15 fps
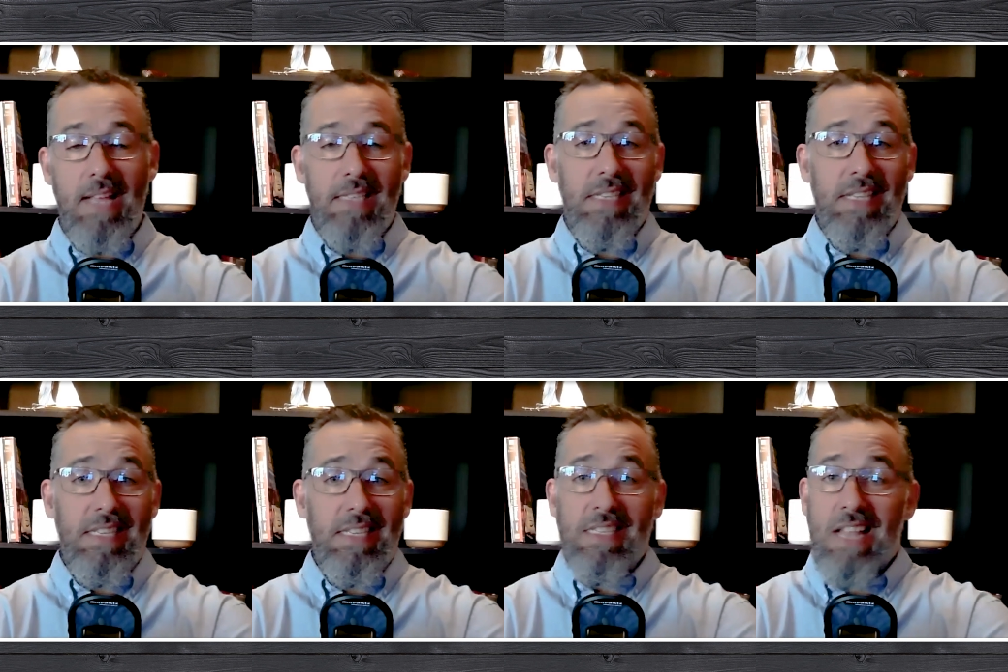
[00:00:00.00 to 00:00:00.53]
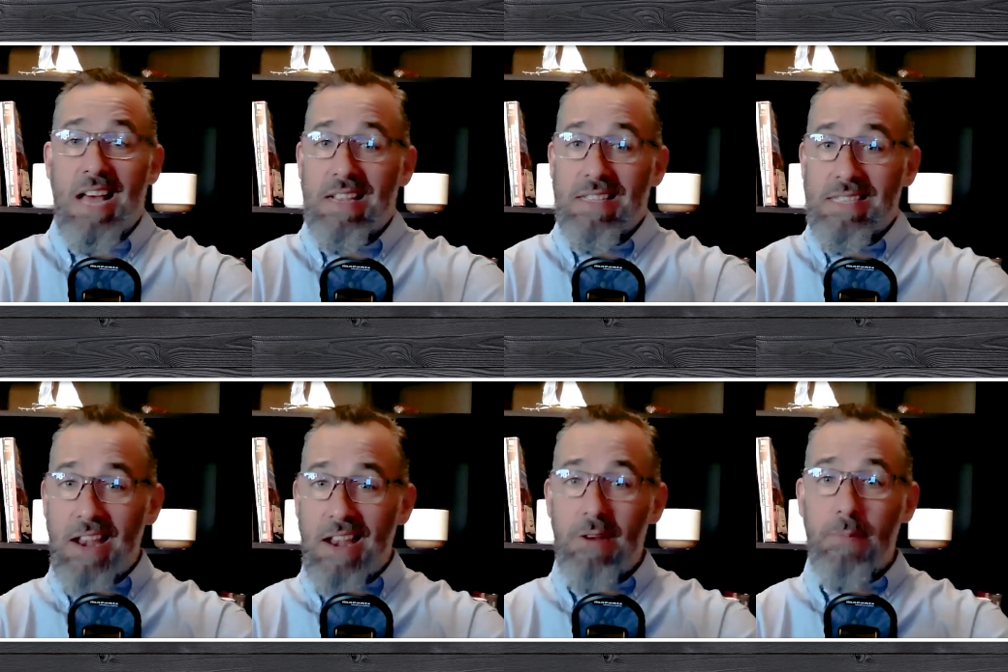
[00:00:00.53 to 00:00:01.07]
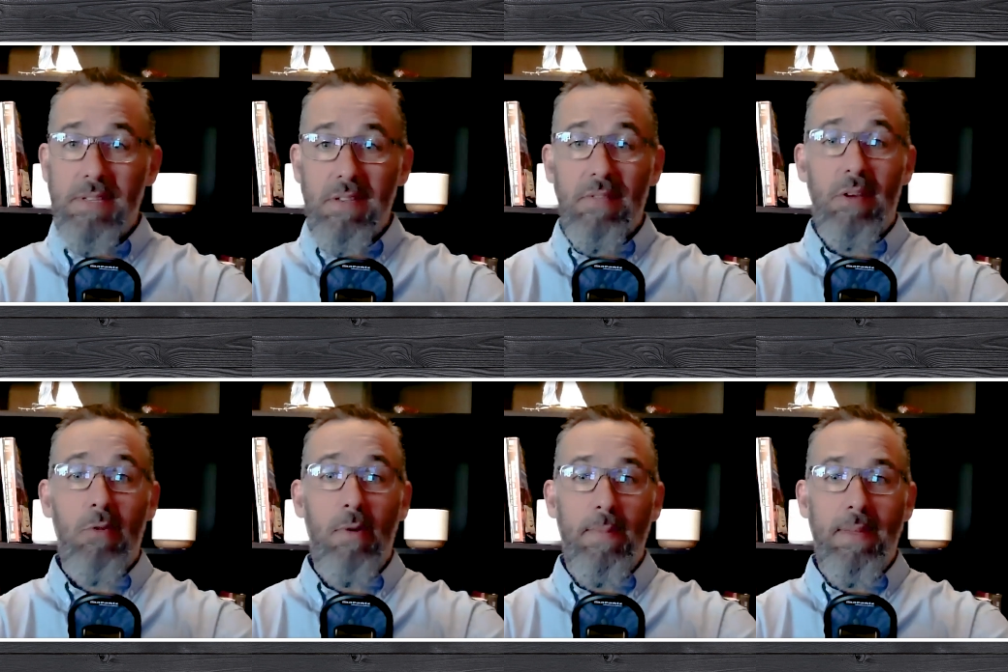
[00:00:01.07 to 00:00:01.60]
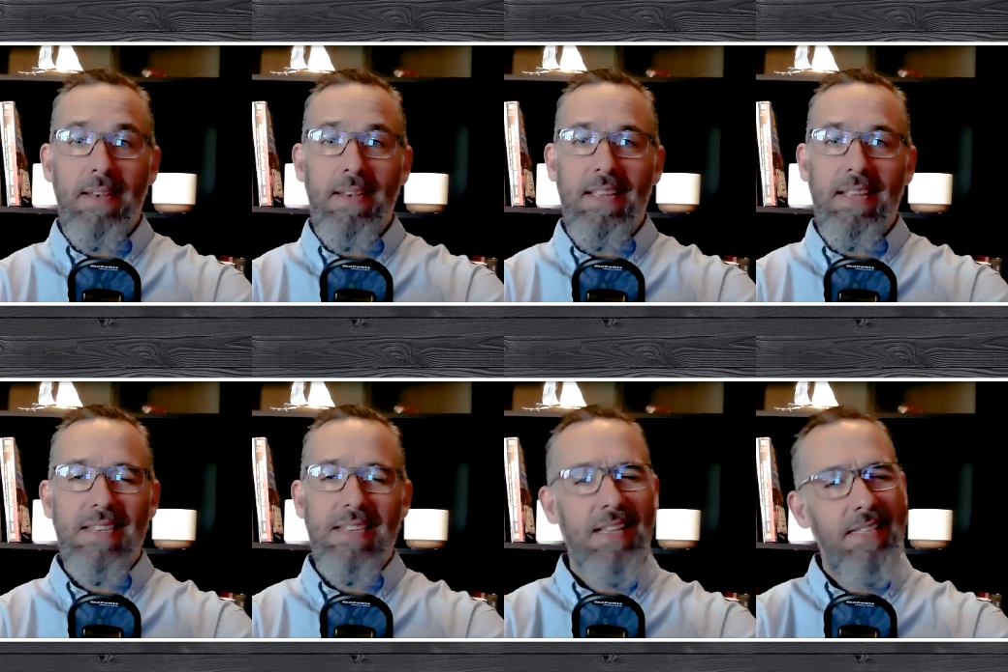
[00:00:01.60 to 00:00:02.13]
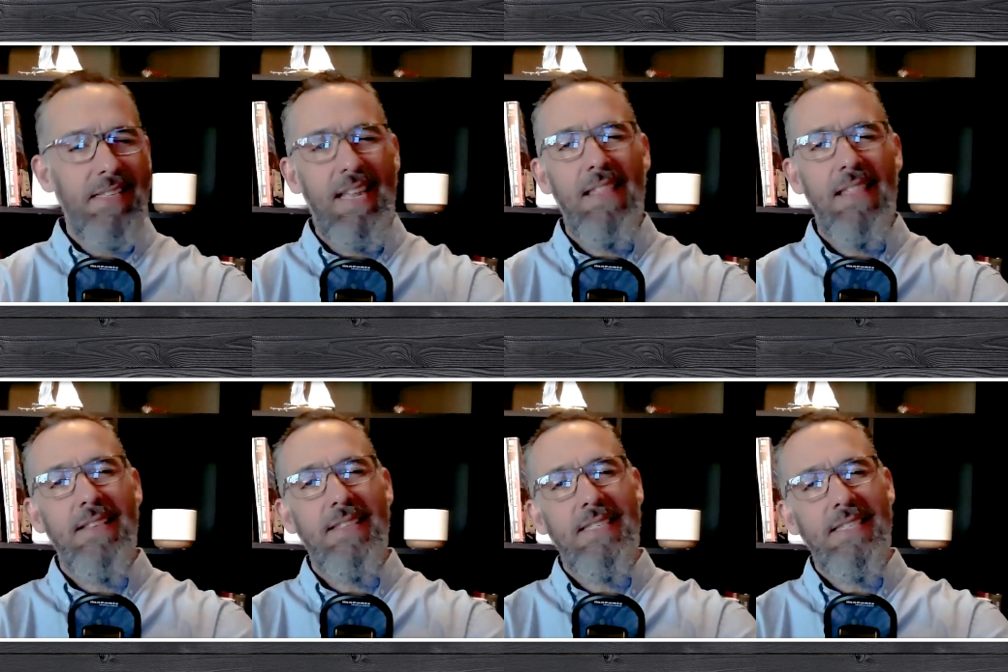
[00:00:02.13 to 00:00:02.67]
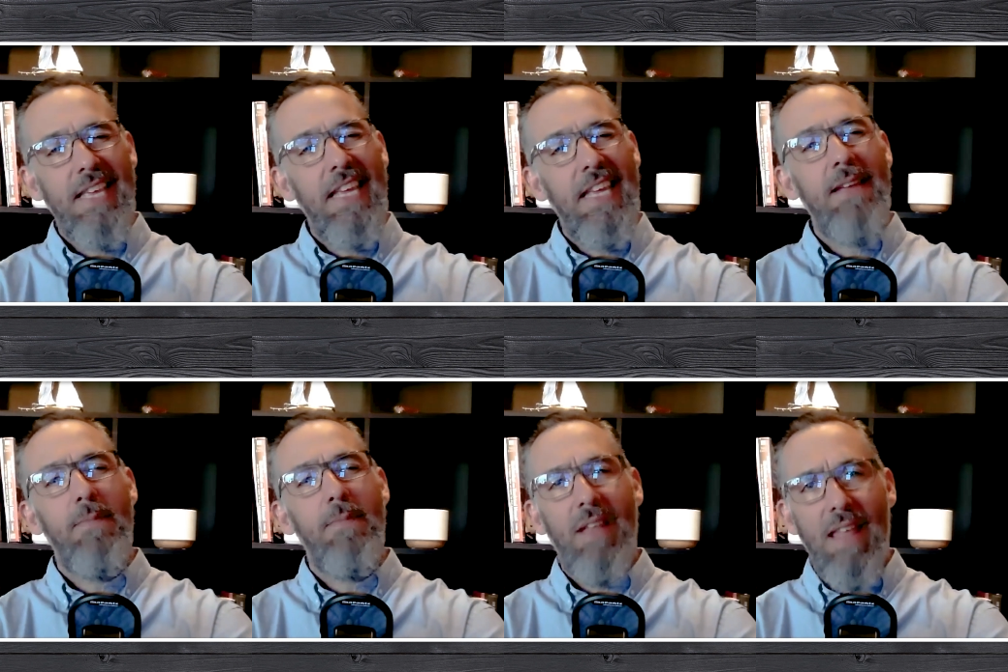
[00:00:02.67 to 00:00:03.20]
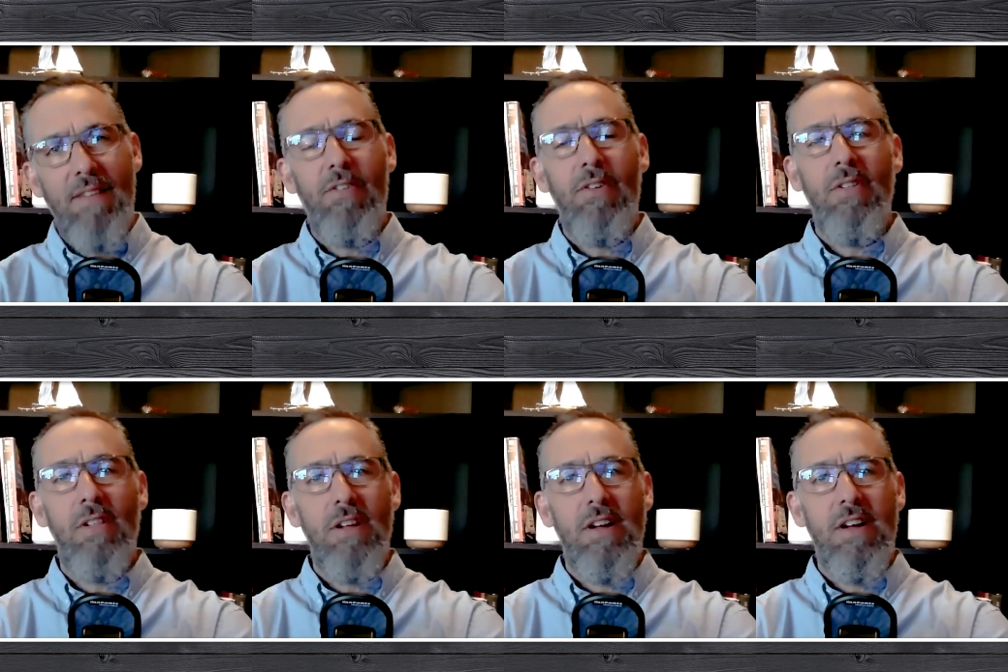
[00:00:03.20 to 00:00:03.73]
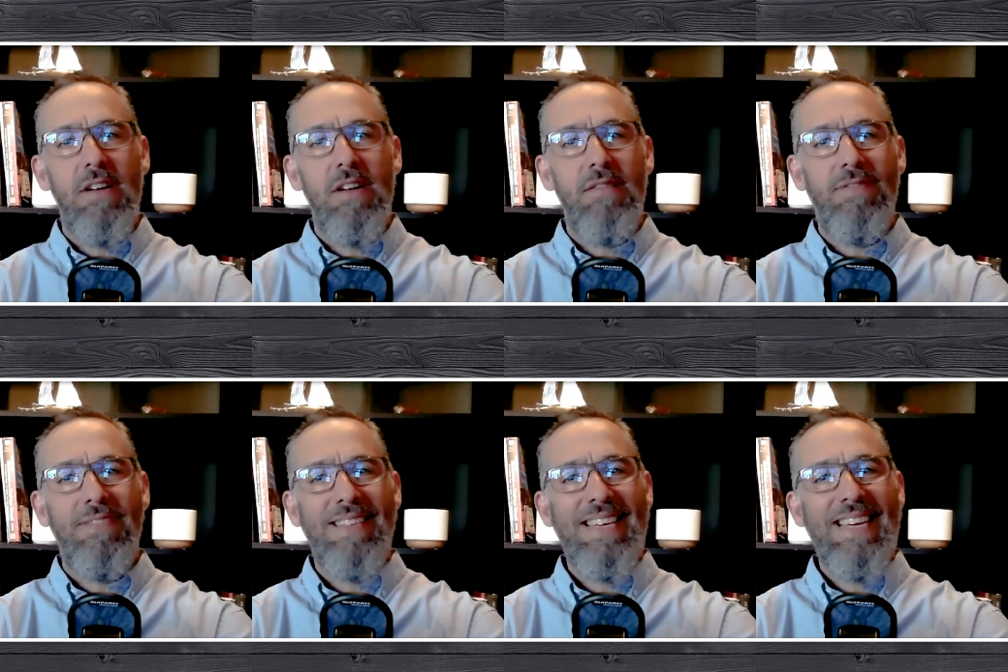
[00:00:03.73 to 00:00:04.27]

And since it's not a standard piece of equipment, it doesn't get the same level of